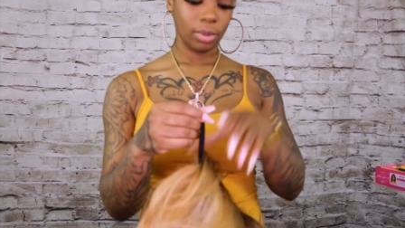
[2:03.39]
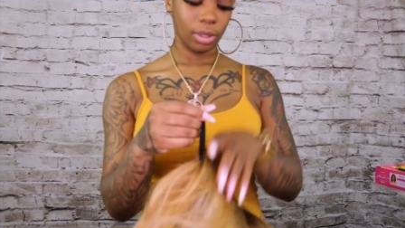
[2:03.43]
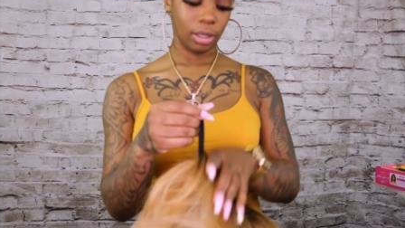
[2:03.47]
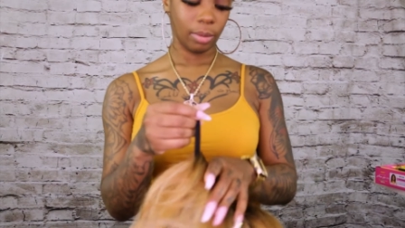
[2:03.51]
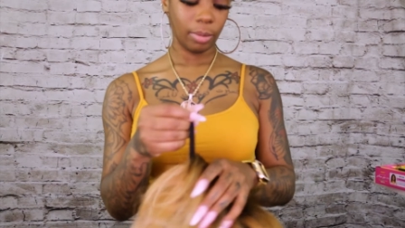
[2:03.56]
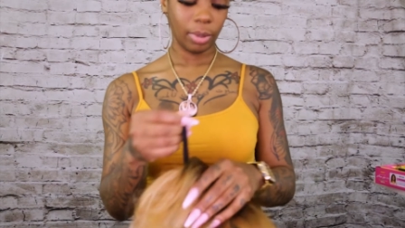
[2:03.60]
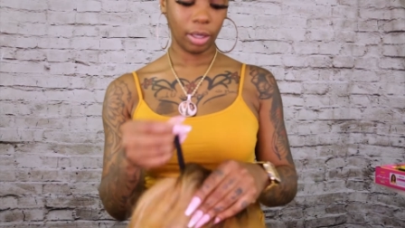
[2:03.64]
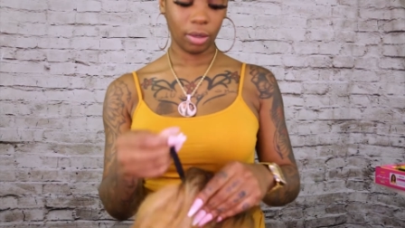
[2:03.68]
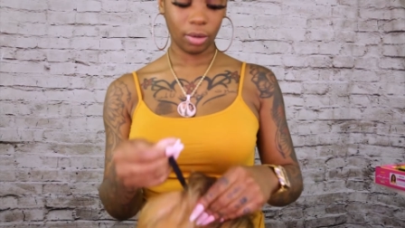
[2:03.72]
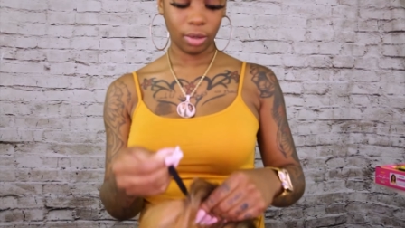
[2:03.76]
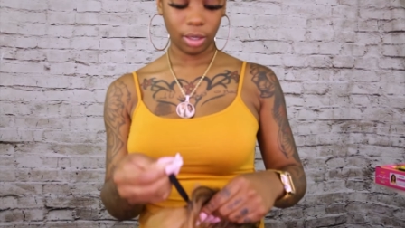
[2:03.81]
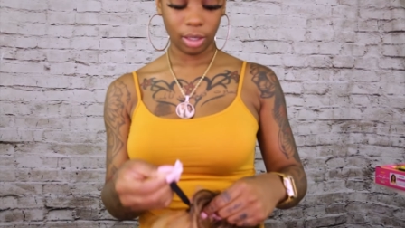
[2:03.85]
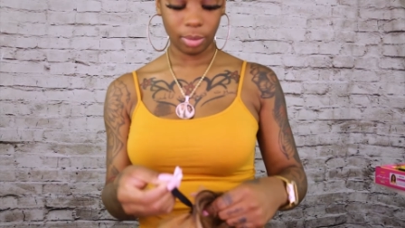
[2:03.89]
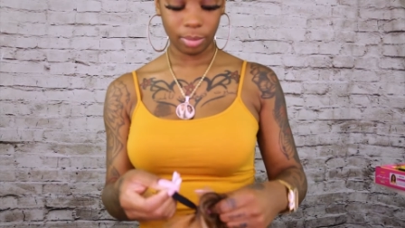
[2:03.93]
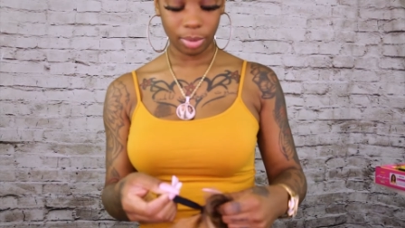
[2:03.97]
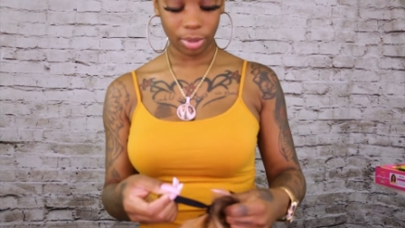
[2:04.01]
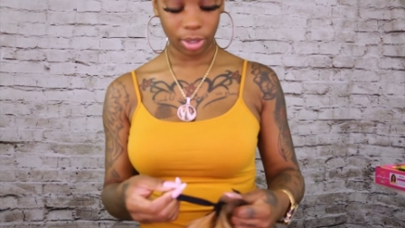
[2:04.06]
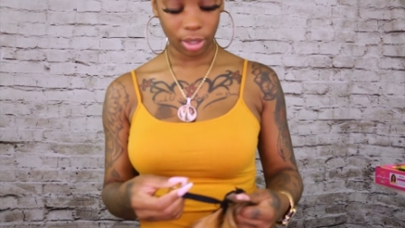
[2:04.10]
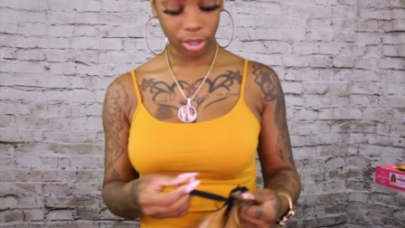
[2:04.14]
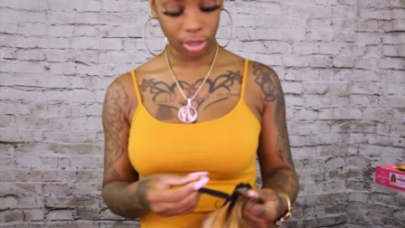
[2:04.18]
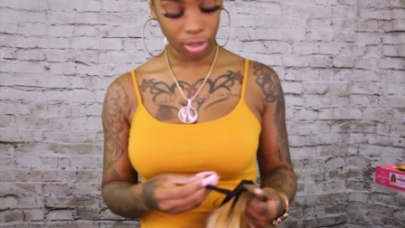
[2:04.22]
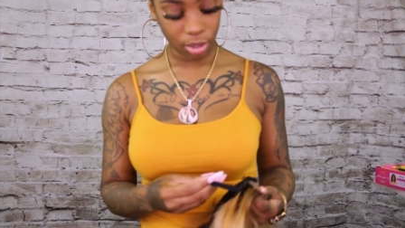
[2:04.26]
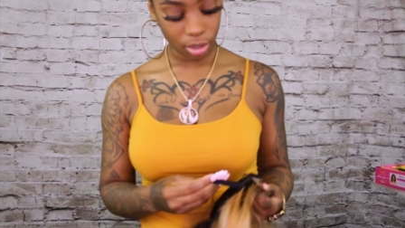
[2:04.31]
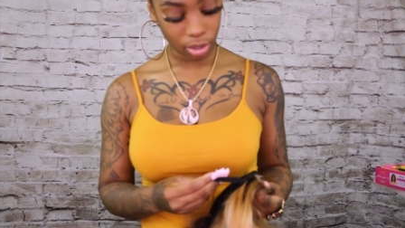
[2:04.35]
let me go ahead and
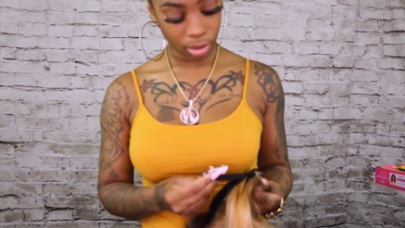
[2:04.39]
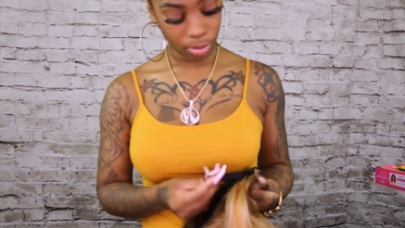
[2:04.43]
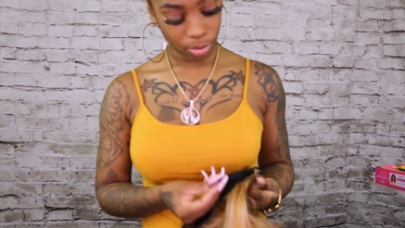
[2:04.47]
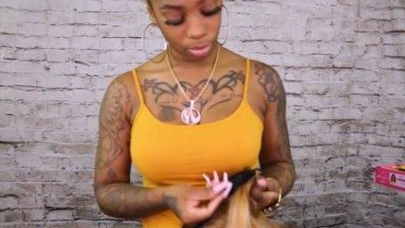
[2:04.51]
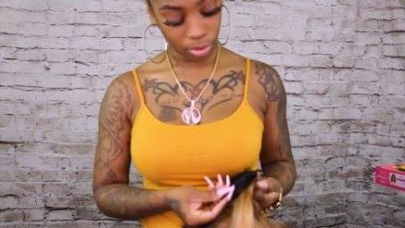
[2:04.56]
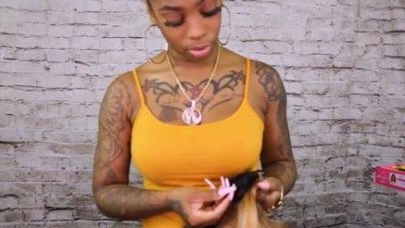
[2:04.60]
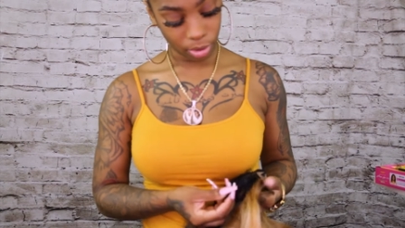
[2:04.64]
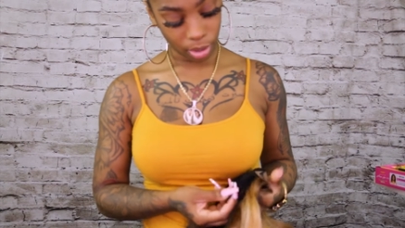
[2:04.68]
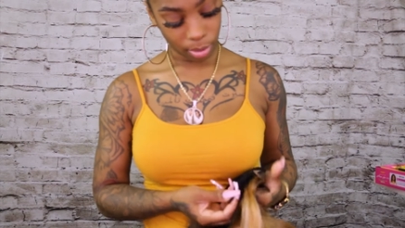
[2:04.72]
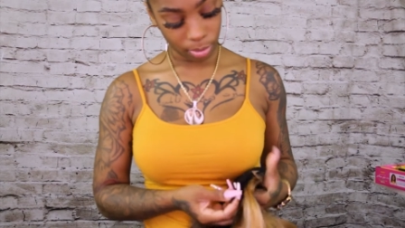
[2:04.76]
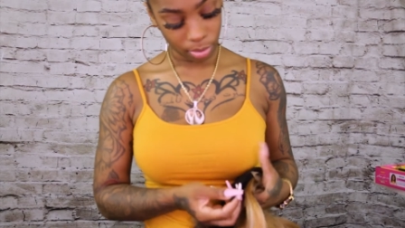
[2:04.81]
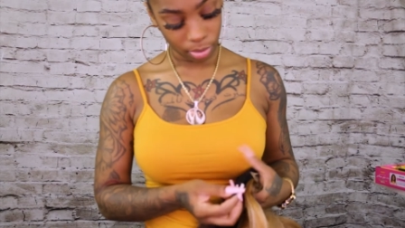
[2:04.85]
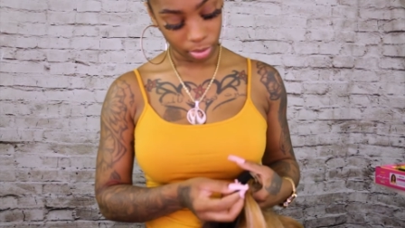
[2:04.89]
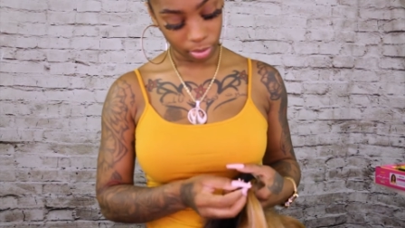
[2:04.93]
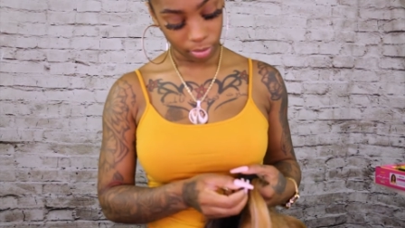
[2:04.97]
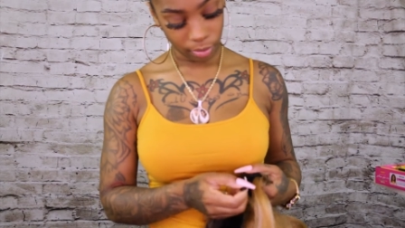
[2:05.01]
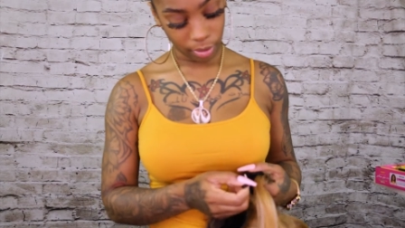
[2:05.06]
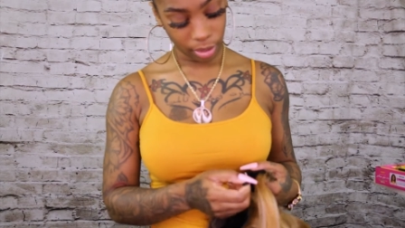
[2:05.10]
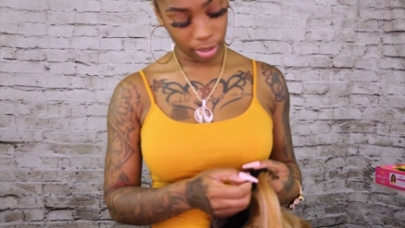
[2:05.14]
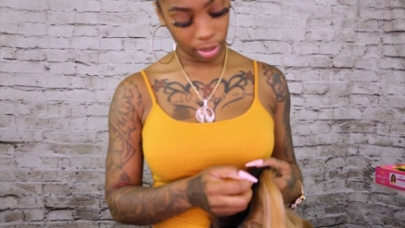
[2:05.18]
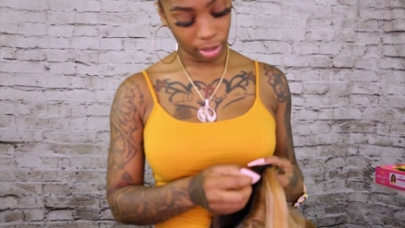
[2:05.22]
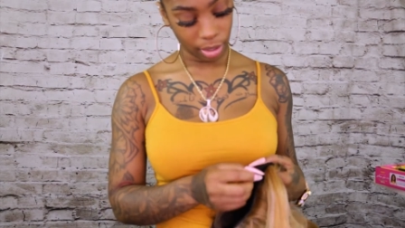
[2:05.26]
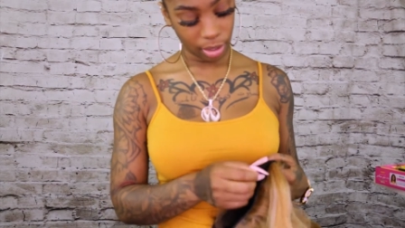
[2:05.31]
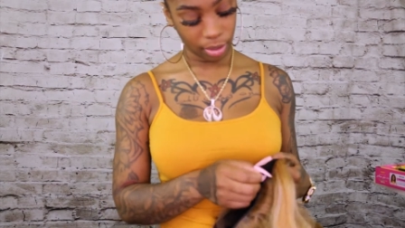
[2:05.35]
put the adjustable straps on
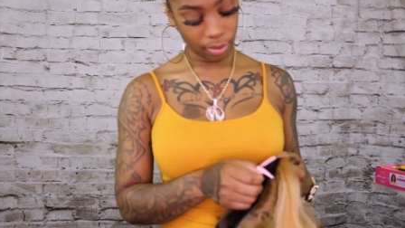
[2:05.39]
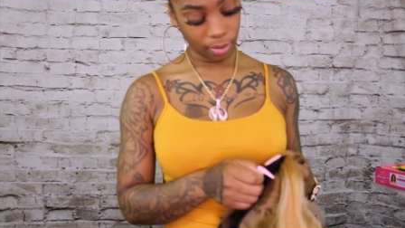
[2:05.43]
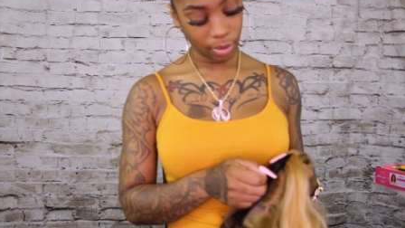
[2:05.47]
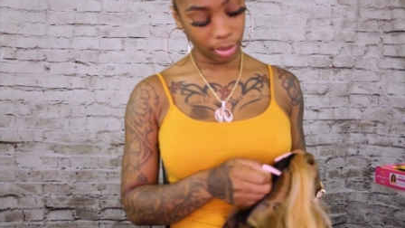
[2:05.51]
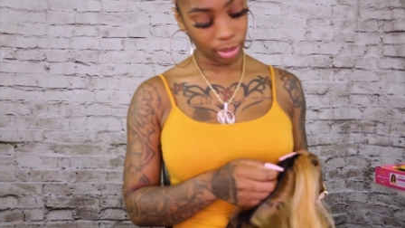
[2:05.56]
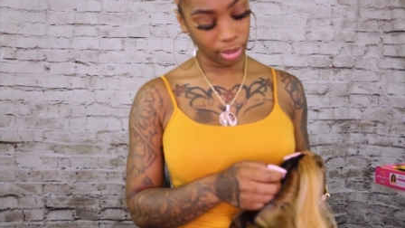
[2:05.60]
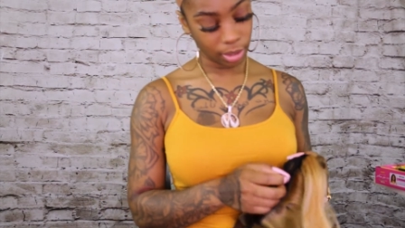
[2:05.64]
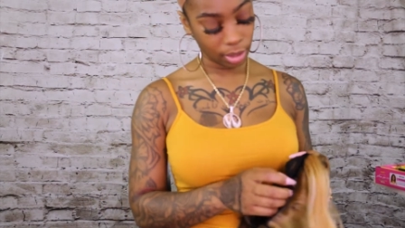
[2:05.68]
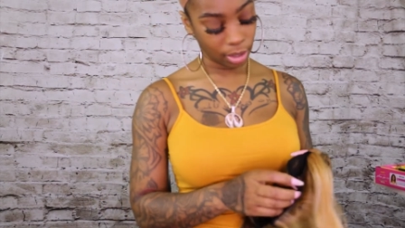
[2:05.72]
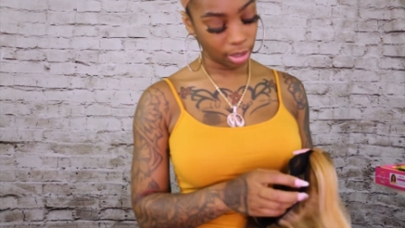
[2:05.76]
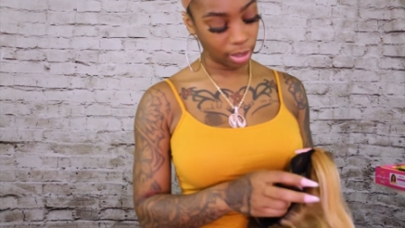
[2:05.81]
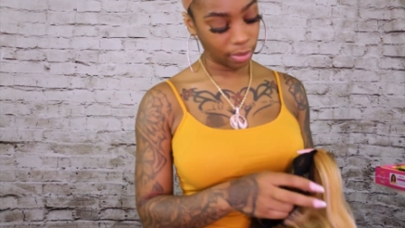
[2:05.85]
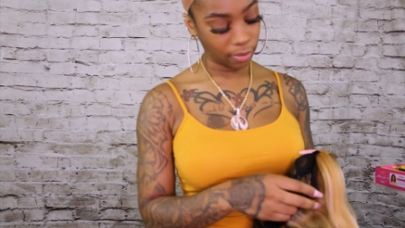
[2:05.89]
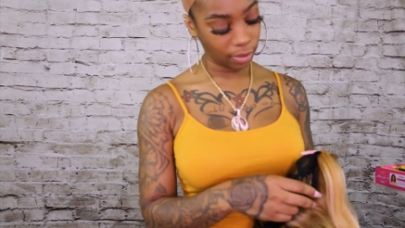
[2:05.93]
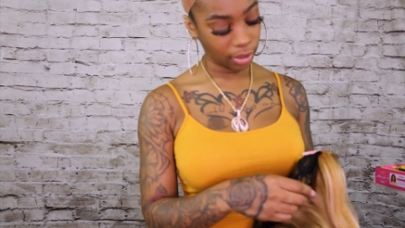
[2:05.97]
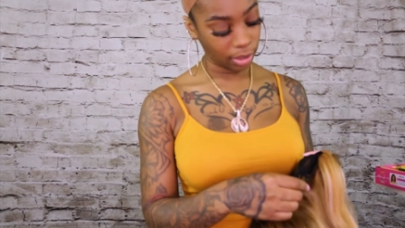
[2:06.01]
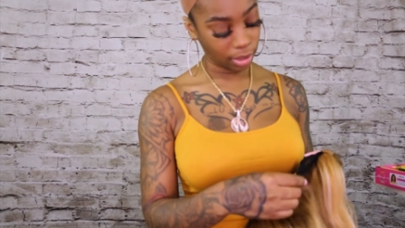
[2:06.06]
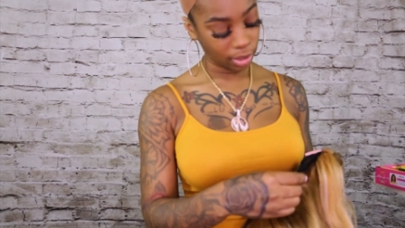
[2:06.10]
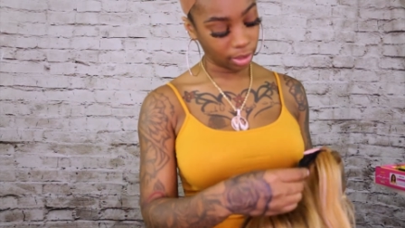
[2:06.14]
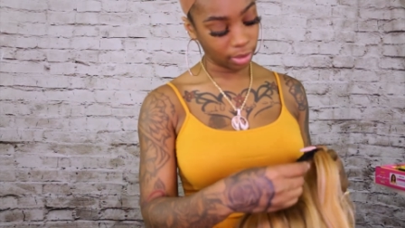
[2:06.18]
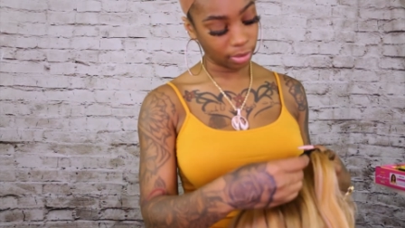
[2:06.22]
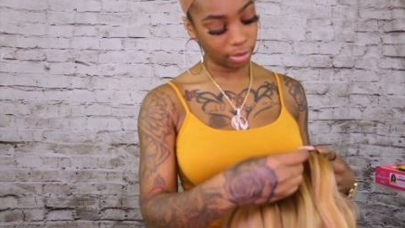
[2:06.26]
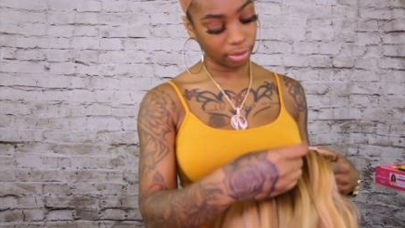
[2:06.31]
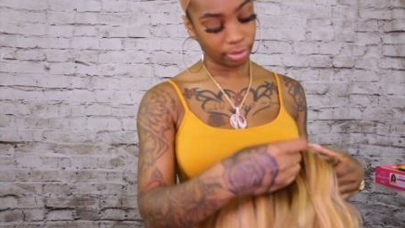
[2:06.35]
right now because i
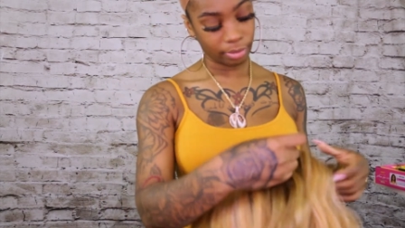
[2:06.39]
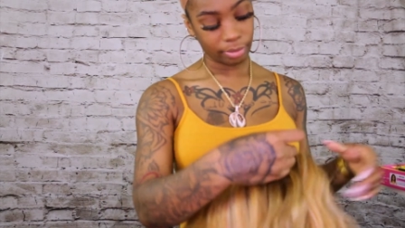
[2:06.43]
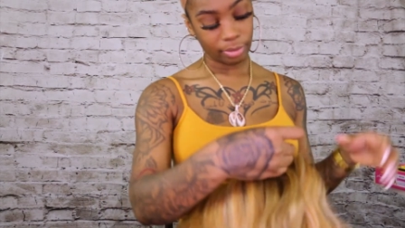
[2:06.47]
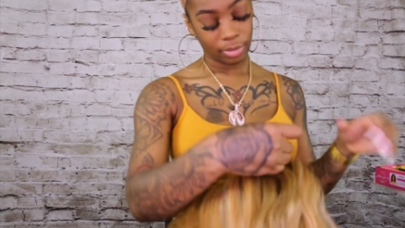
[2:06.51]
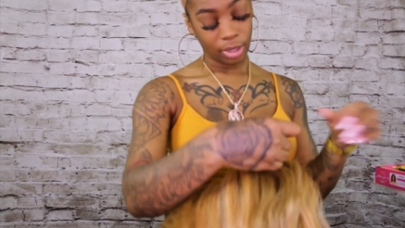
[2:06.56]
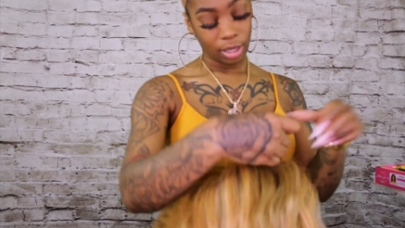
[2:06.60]
already know